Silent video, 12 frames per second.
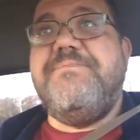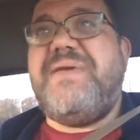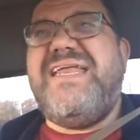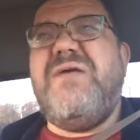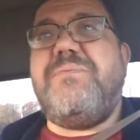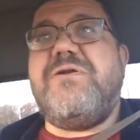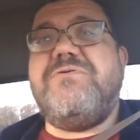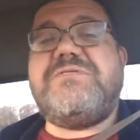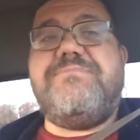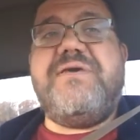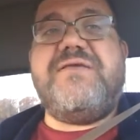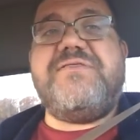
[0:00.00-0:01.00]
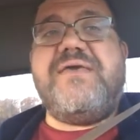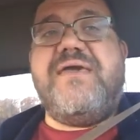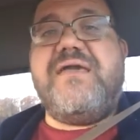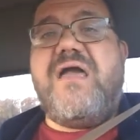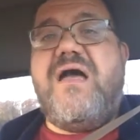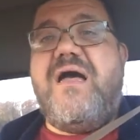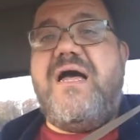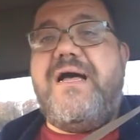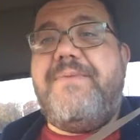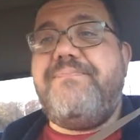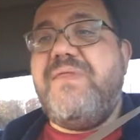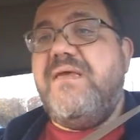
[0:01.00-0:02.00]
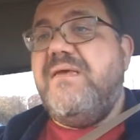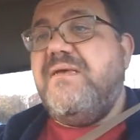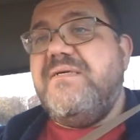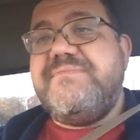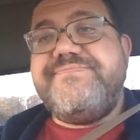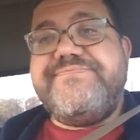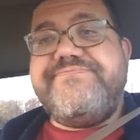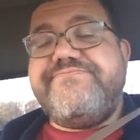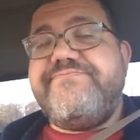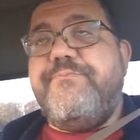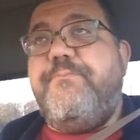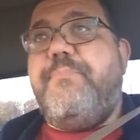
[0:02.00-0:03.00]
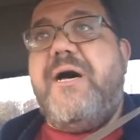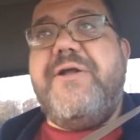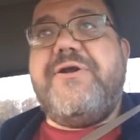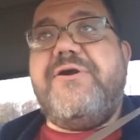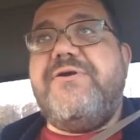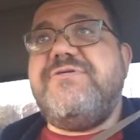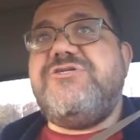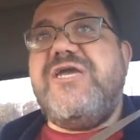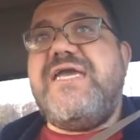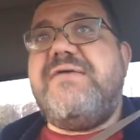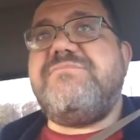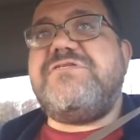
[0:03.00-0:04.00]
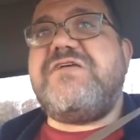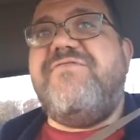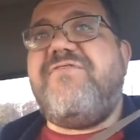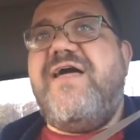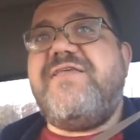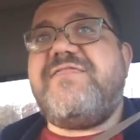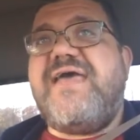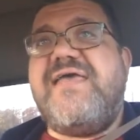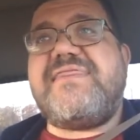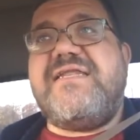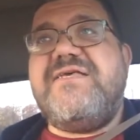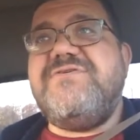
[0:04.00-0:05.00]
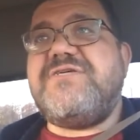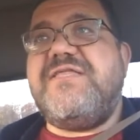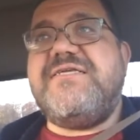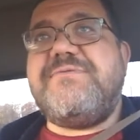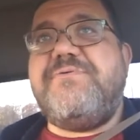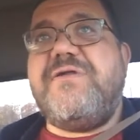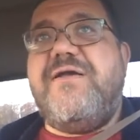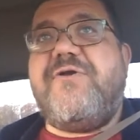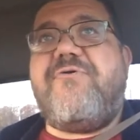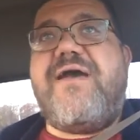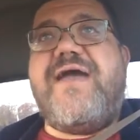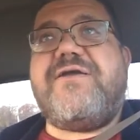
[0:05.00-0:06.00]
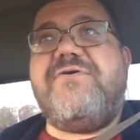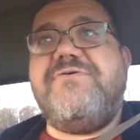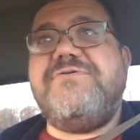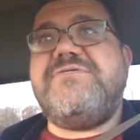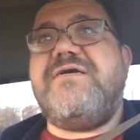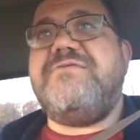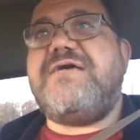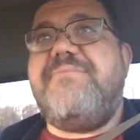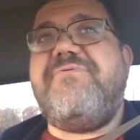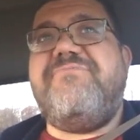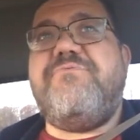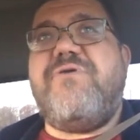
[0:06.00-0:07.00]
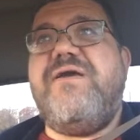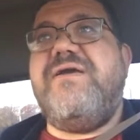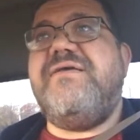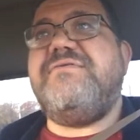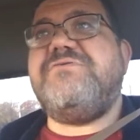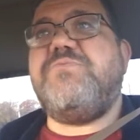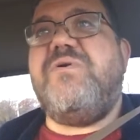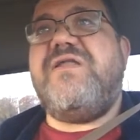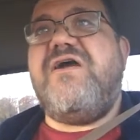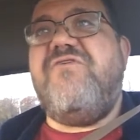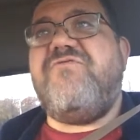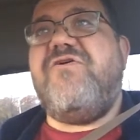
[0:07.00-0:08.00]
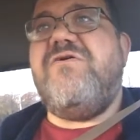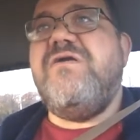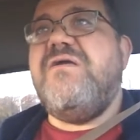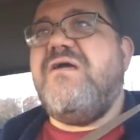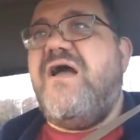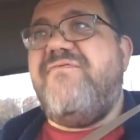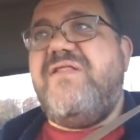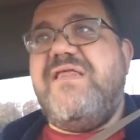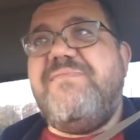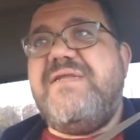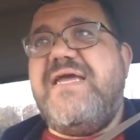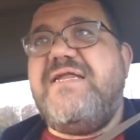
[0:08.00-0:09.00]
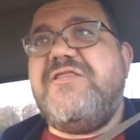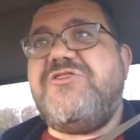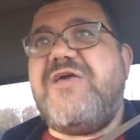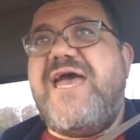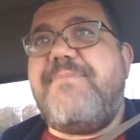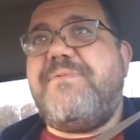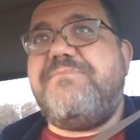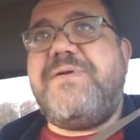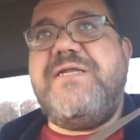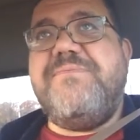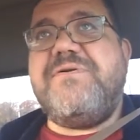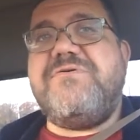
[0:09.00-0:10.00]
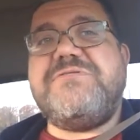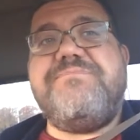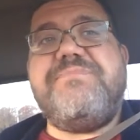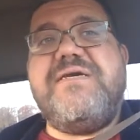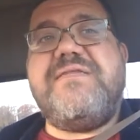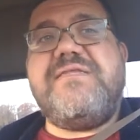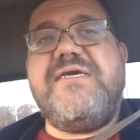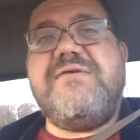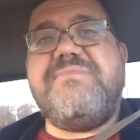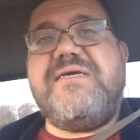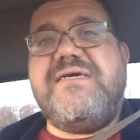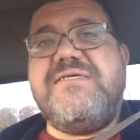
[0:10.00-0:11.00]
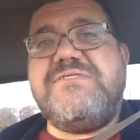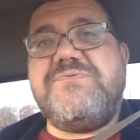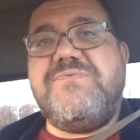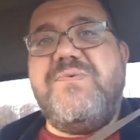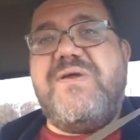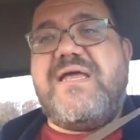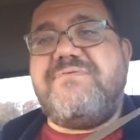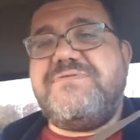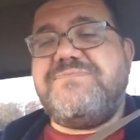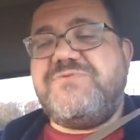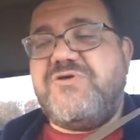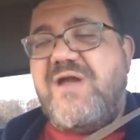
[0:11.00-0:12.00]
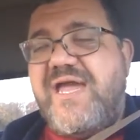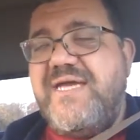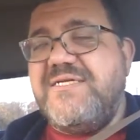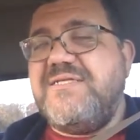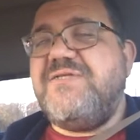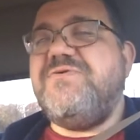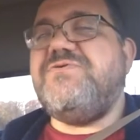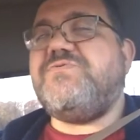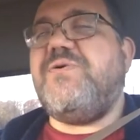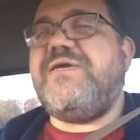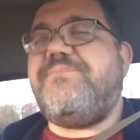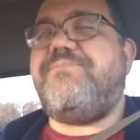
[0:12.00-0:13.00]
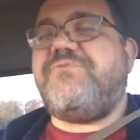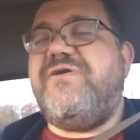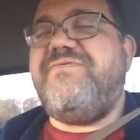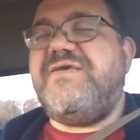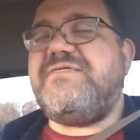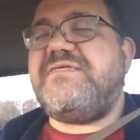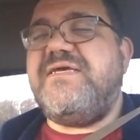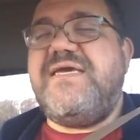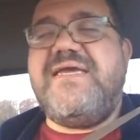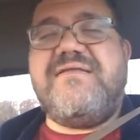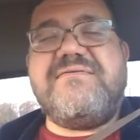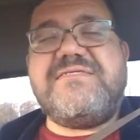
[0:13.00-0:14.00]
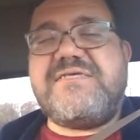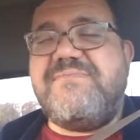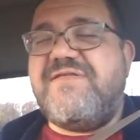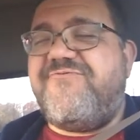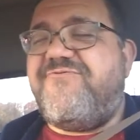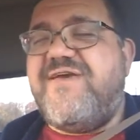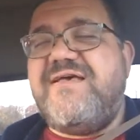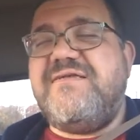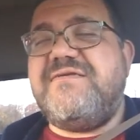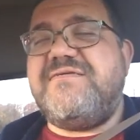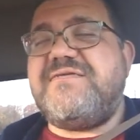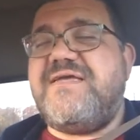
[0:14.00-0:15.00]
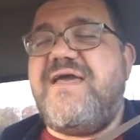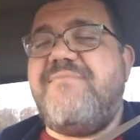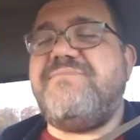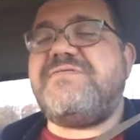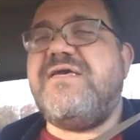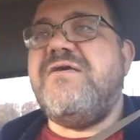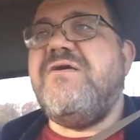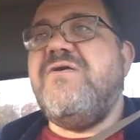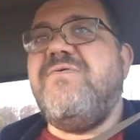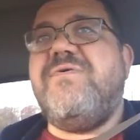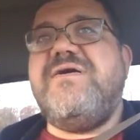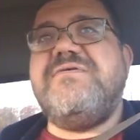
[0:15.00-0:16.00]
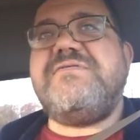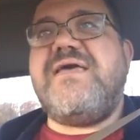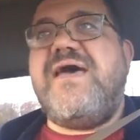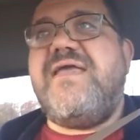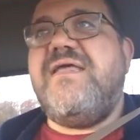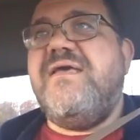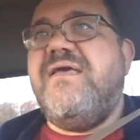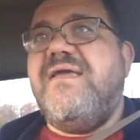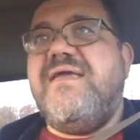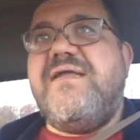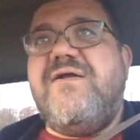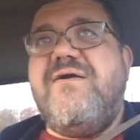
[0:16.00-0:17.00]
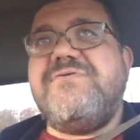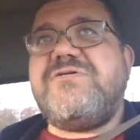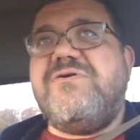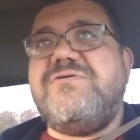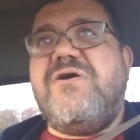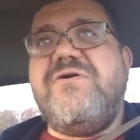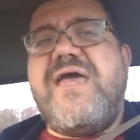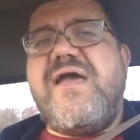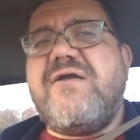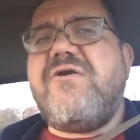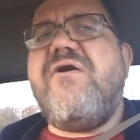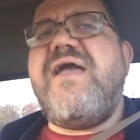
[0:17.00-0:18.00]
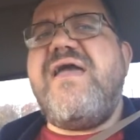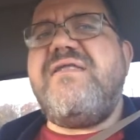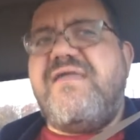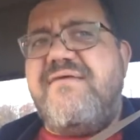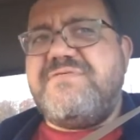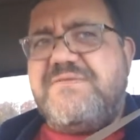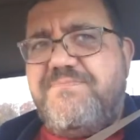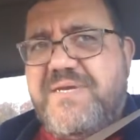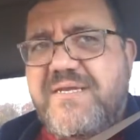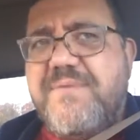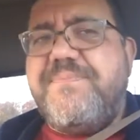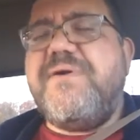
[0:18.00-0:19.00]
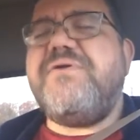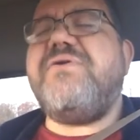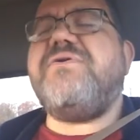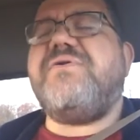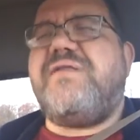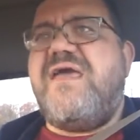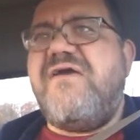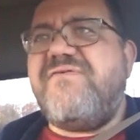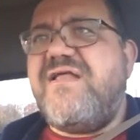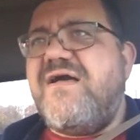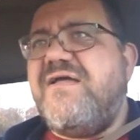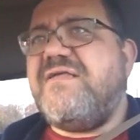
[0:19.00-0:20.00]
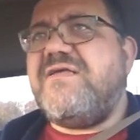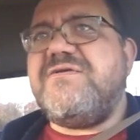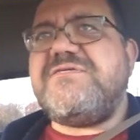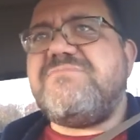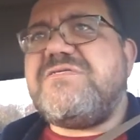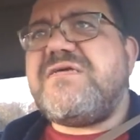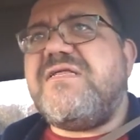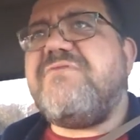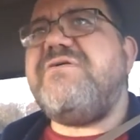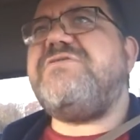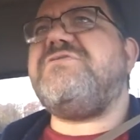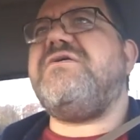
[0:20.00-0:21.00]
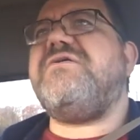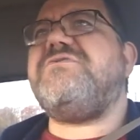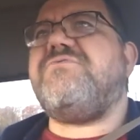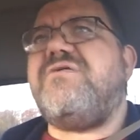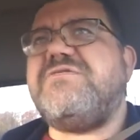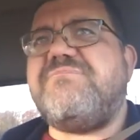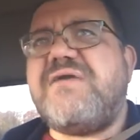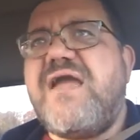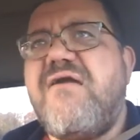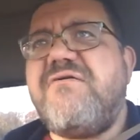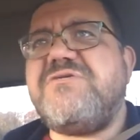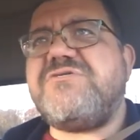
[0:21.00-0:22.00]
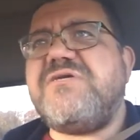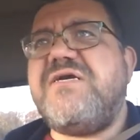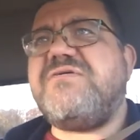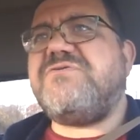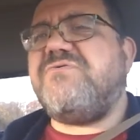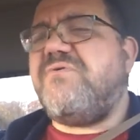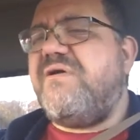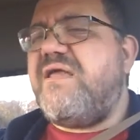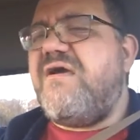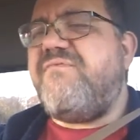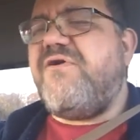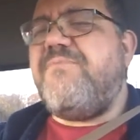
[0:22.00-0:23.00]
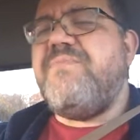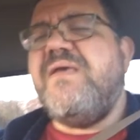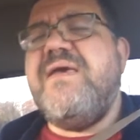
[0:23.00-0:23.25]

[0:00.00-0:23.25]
Peanut butter was a big thing. Butter, jam, stuff like that I used to like to put on crackers, on top of breads, whatever. I've eliminated that. But peanut butter is a big thing, because when I was trying to lose weight previously, and some of the failed attempts was that, I was told, oh yeah, go ahead and have some peanut butter. You can have it on, some celery sticks or on some carrot sticks or whatever.